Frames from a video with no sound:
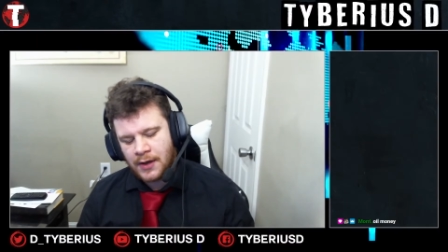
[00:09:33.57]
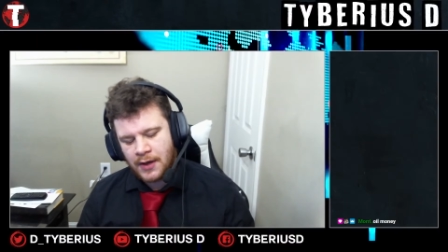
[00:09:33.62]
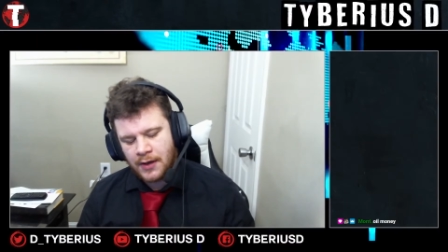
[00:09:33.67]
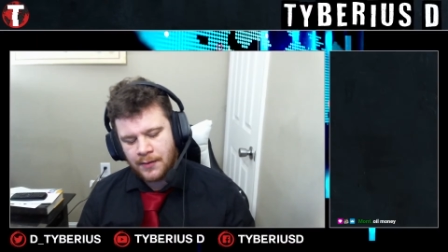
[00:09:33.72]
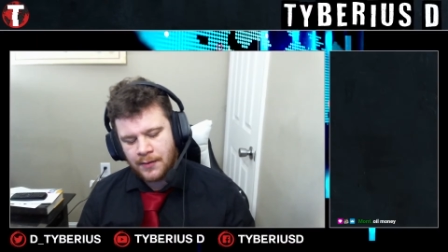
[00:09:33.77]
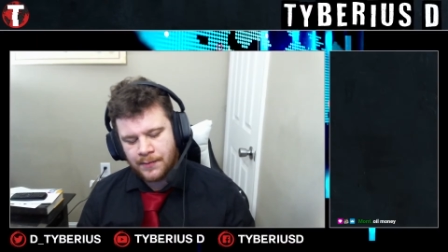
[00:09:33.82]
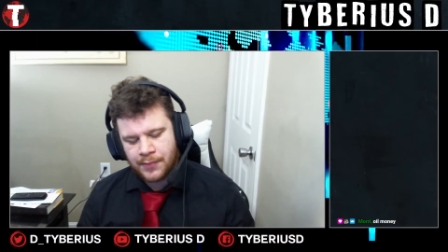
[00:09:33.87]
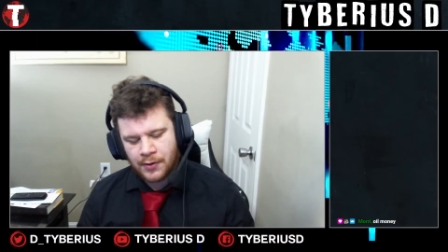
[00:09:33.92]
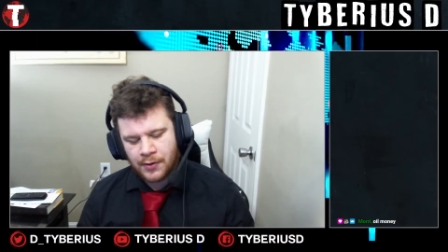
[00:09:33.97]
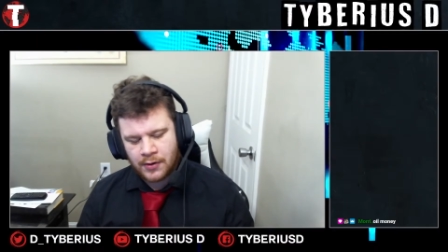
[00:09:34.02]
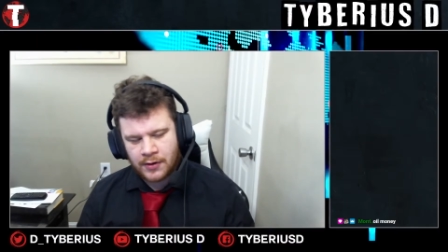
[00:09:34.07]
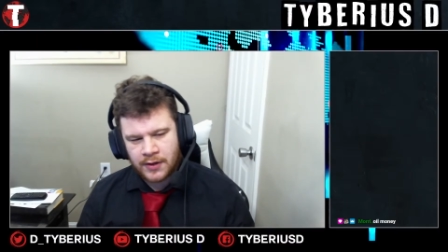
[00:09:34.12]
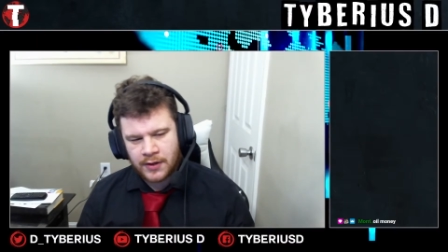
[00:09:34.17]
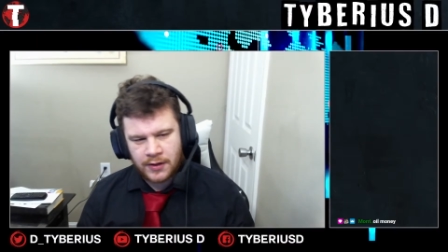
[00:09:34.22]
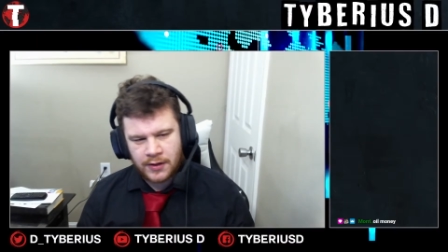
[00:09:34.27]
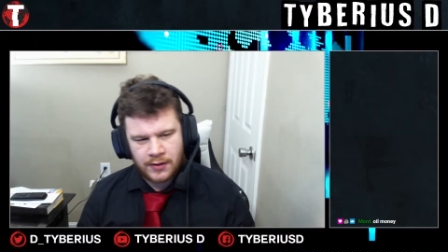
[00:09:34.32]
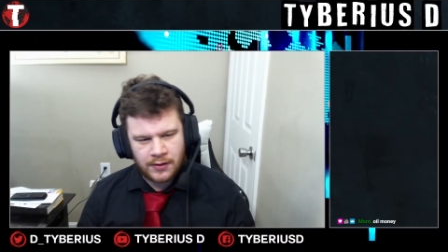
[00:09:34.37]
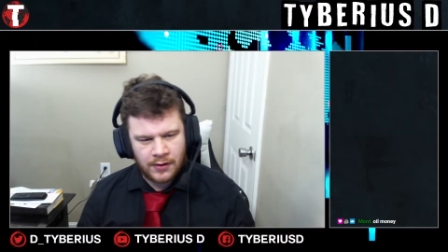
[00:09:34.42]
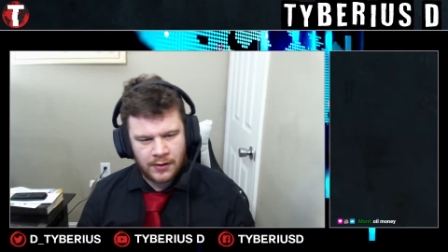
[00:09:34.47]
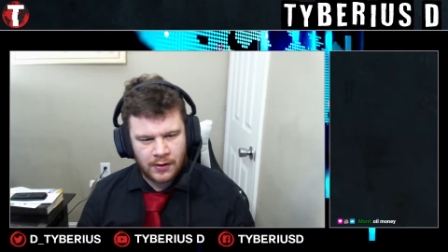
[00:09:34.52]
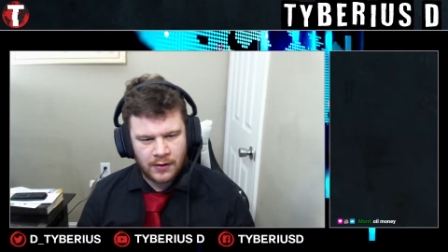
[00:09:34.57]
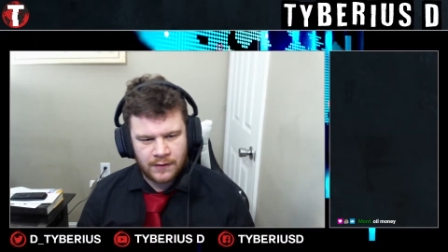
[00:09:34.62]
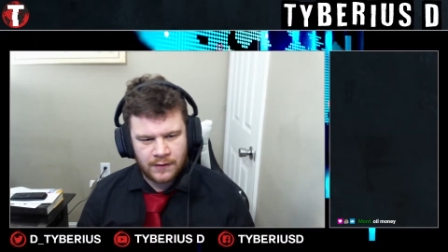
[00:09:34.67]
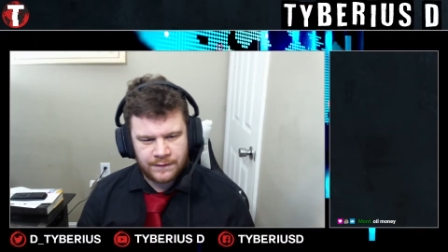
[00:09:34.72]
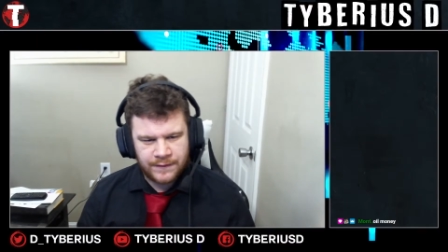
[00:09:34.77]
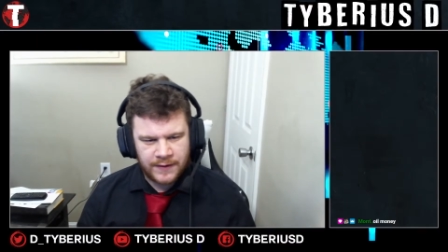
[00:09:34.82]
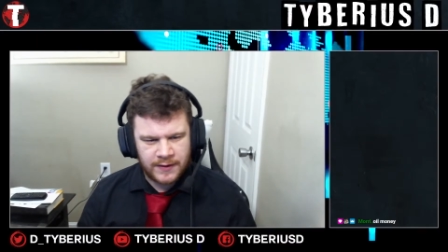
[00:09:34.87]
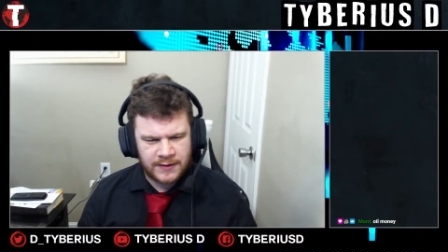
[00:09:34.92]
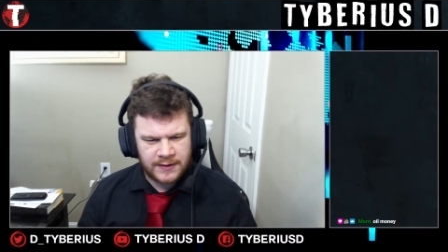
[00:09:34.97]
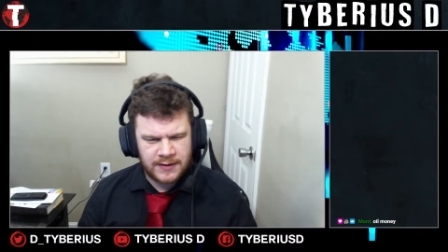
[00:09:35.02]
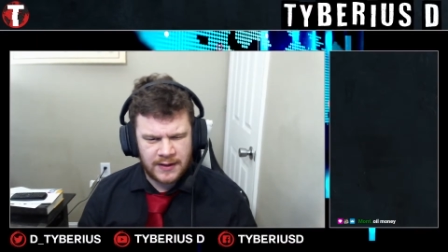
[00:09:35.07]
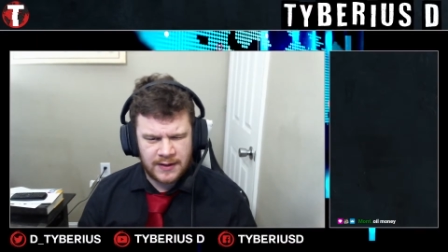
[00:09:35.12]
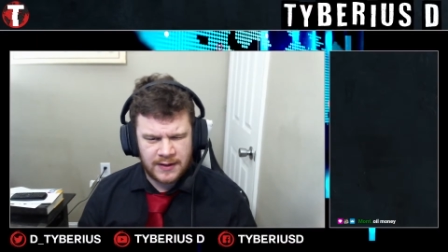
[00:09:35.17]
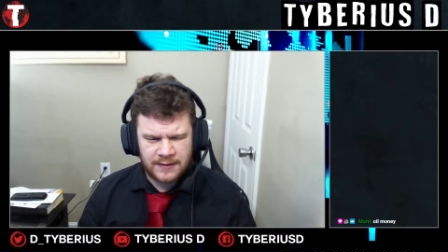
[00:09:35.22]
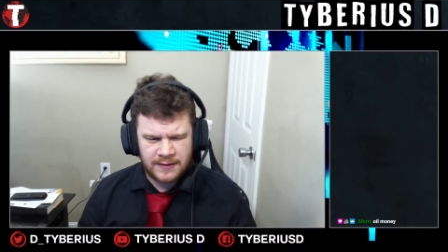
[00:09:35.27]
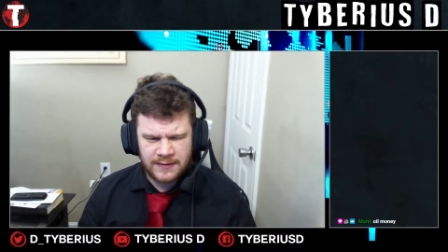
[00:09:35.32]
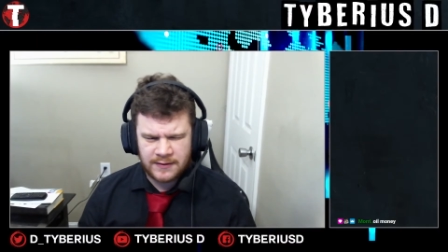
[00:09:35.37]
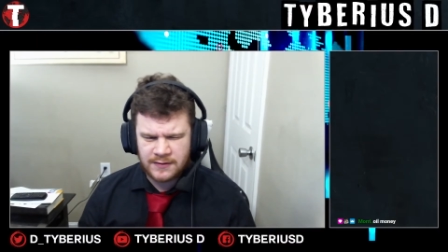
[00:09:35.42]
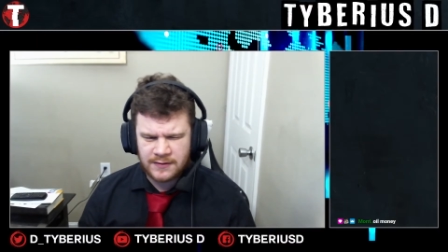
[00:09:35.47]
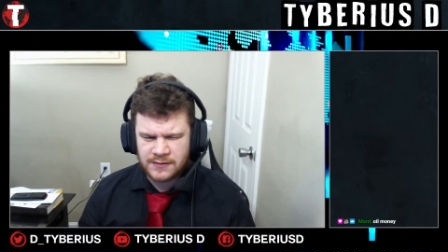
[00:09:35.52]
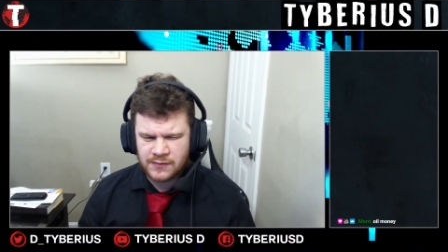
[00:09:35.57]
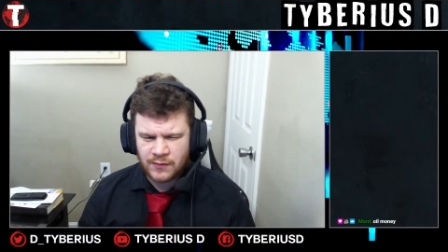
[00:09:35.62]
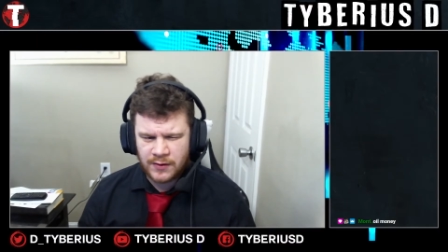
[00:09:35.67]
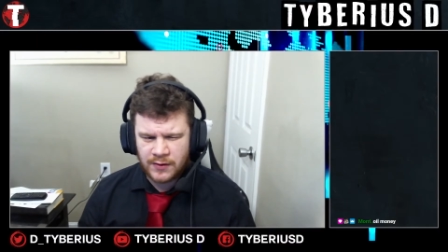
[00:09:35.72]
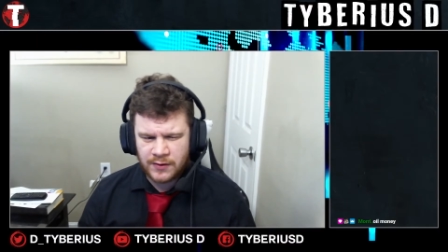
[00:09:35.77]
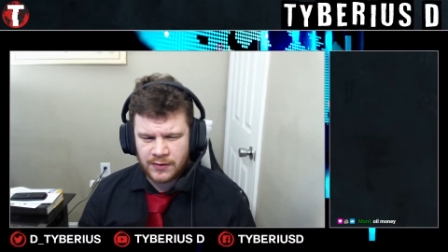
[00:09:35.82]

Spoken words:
Bergen, Narvik, and I think there's one